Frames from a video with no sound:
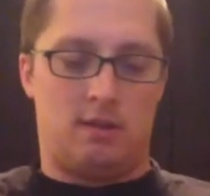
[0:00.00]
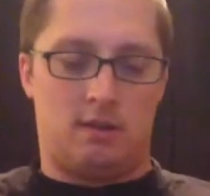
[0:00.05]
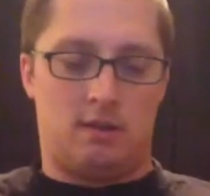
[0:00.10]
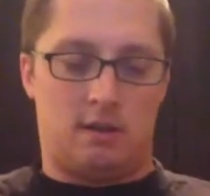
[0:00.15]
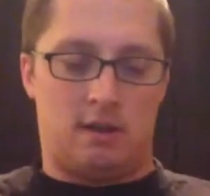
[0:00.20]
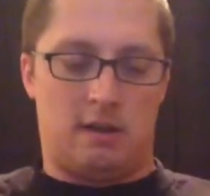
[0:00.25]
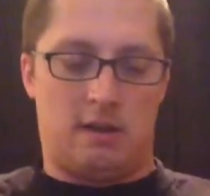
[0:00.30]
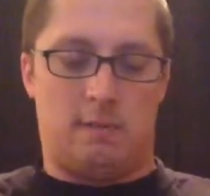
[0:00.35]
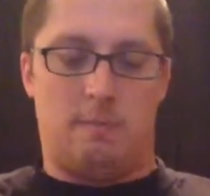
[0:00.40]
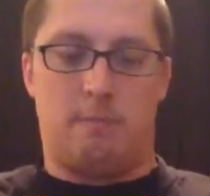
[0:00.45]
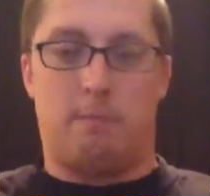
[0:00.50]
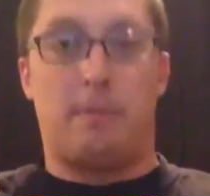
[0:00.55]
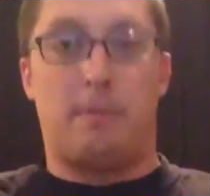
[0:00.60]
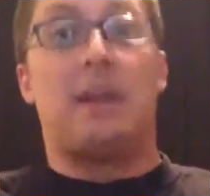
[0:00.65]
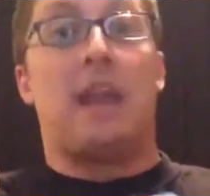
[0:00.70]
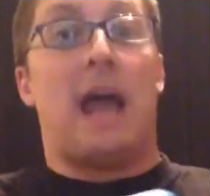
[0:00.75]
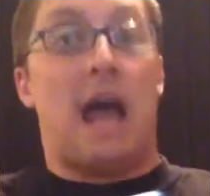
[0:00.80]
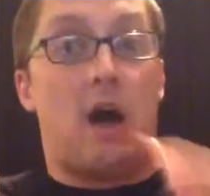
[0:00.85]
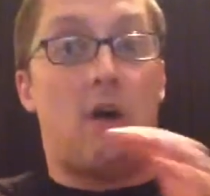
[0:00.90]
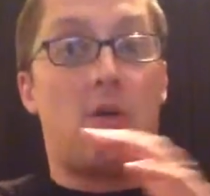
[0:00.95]
But
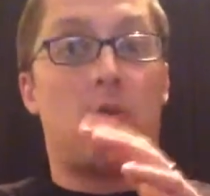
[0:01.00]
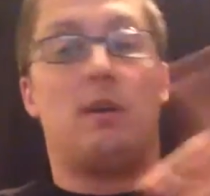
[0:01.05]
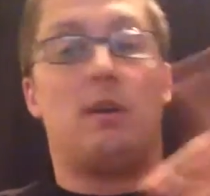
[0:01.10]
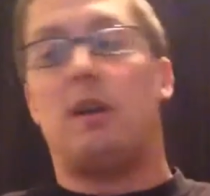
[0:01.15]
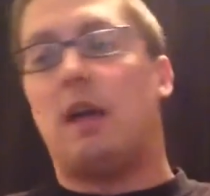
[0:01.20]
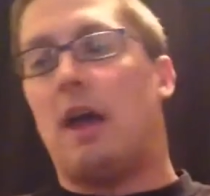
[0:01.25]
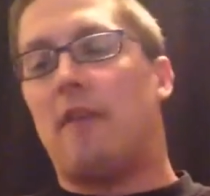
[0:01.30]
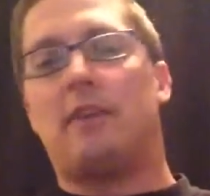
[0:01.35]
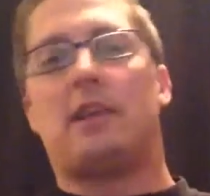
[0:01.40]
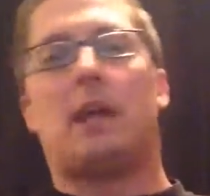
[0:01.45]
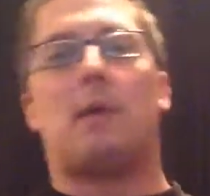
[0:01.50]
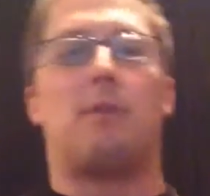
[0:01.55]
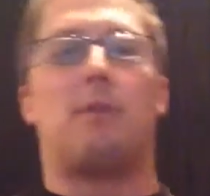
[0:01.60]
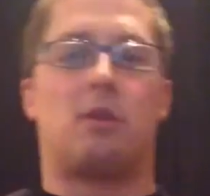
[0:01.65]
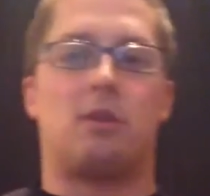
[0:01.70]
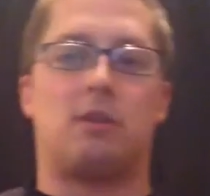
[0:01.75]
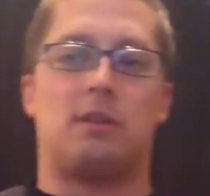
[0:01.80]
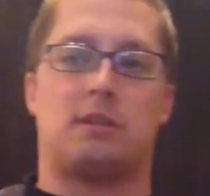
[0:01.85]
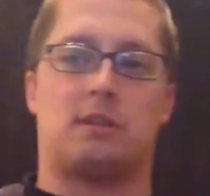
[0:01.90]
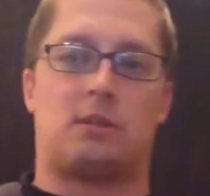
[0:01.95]
now, every time I
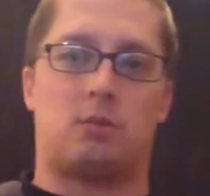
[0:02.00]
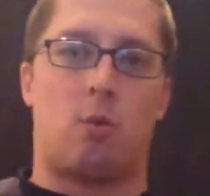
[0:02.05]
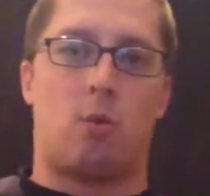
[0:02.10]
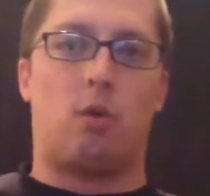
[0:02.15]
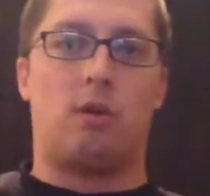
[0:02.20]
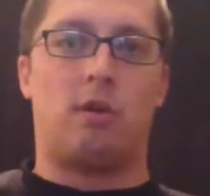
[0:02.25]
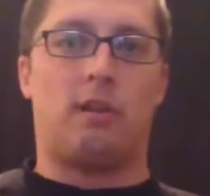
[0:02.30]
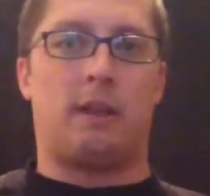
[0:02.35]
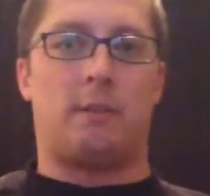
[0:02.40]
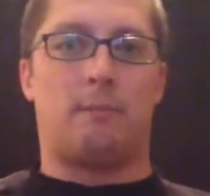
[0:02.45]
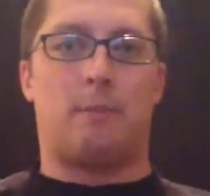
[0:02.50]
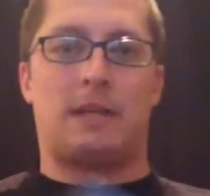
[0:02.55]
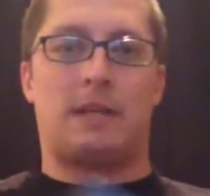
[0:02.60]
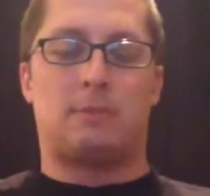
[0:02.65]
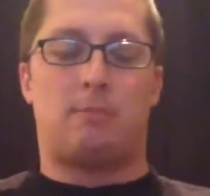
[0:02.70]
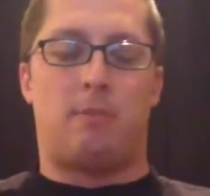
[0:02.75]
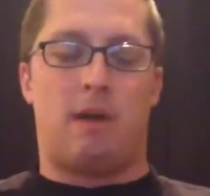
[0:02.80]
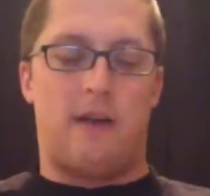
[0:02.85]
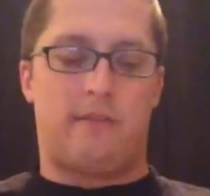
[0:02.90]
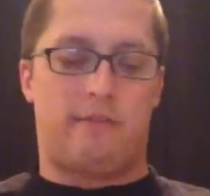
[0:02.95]
go to the store, like
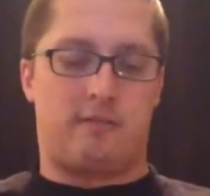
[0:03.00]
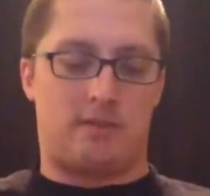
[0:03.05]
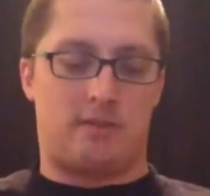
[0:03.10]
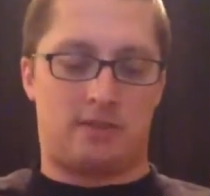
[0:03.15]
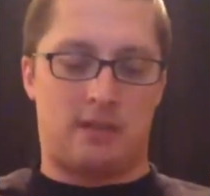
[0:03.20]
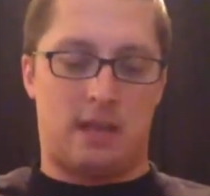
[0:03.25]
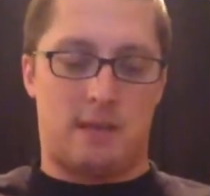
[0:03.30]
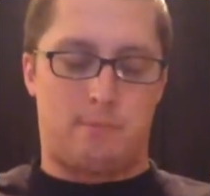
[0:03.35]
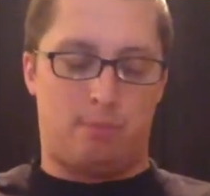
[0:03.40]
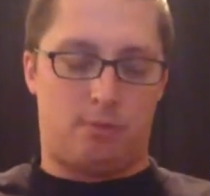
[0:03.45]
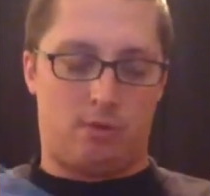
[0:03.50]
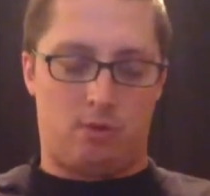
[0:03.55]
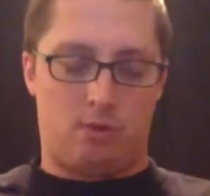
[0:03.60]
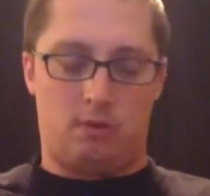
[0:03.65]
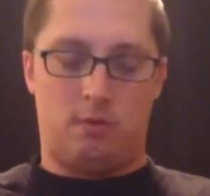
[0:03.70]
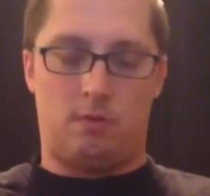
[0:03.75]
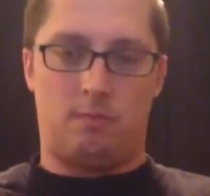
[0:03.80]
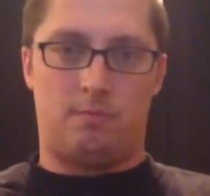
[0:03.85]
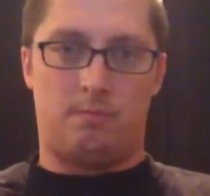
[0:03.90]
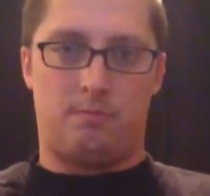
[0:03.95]
Best Buy, for example,
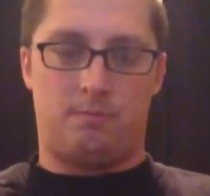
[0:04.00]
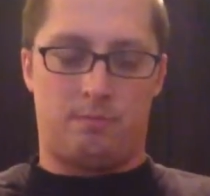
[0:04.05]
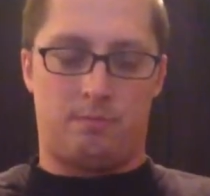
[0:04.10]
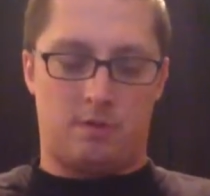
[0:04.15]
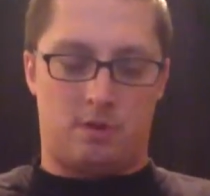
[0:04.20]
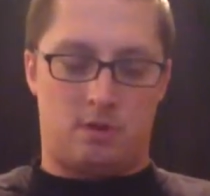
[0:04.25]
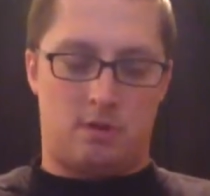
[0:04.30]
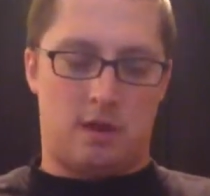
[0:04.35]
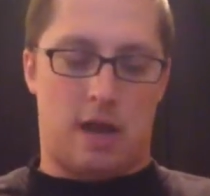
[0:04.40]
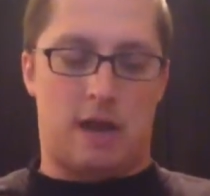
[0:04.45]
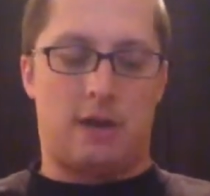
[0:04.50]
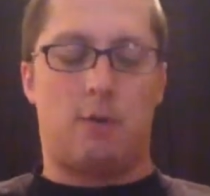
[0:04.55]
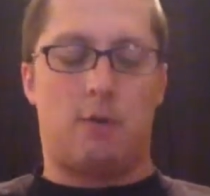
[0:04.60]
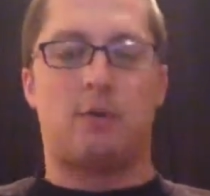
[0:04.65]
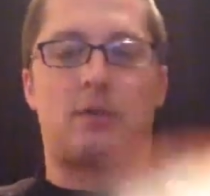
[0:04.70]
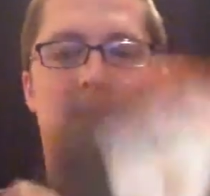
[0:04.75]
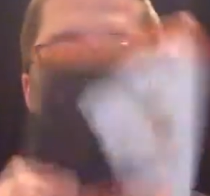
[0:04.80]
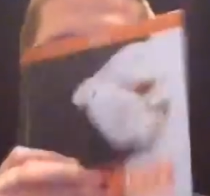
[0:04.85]
I notice